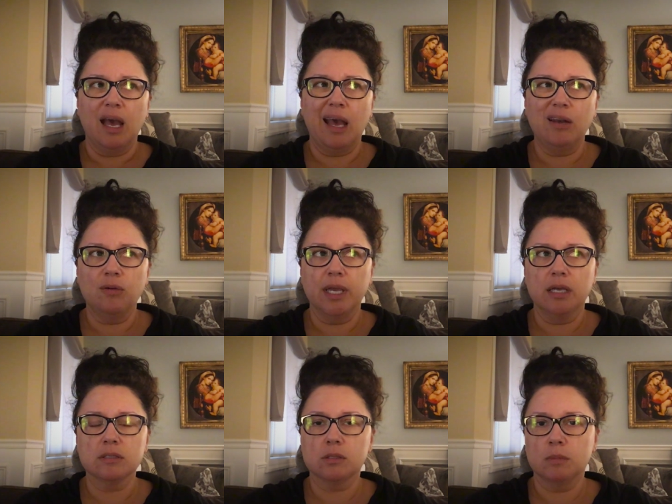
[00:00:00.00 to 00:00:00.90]
I don't
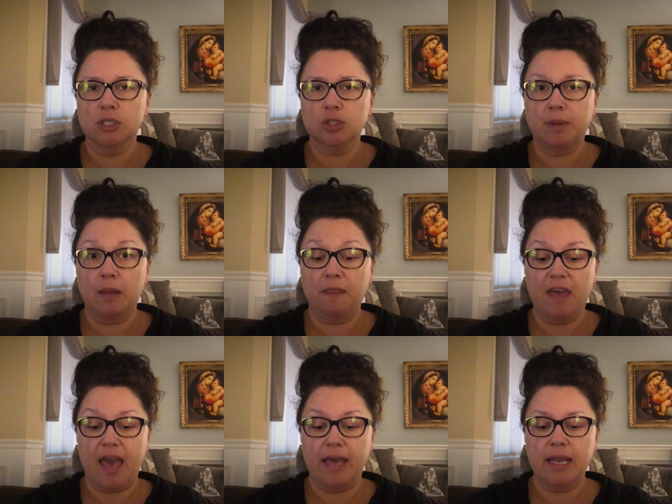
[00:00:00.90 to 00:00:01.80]
care so much about
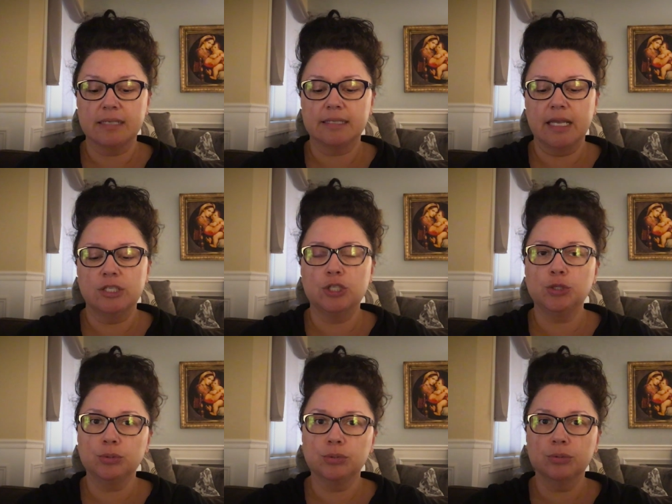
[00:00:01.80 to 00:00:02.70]
that as I
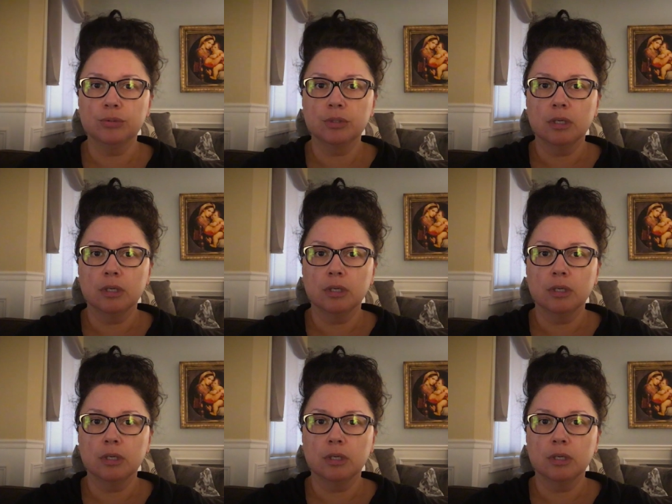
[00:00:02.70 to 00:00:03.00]
do